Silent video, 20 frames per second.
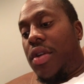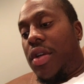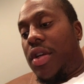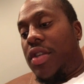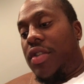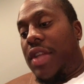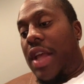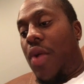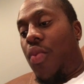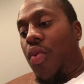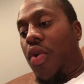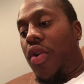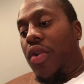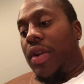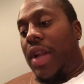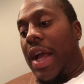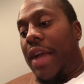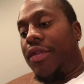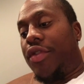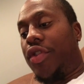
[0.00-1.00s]
Because that word
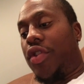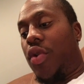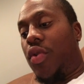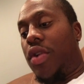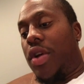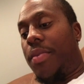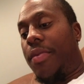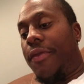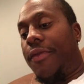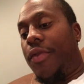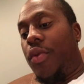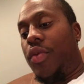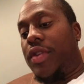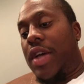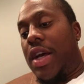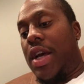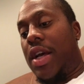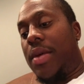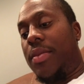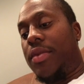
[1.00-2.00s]
life showed up a few
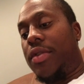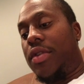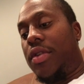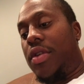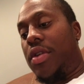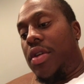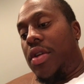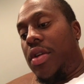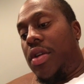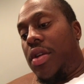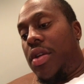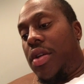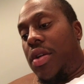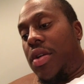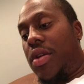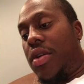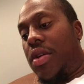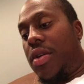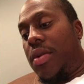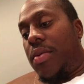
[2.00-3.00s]
times,
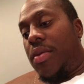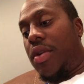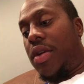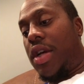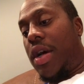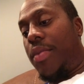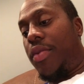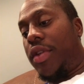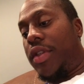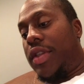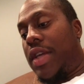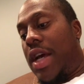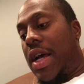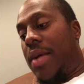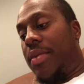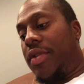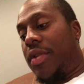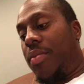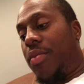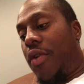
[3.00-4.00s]
uh, a couple of
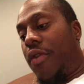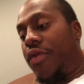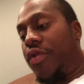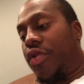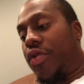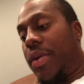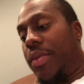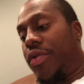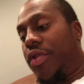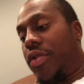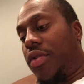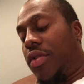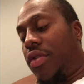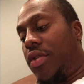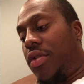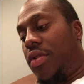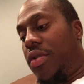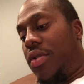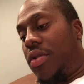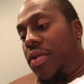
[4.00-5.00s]
times in both scriptures.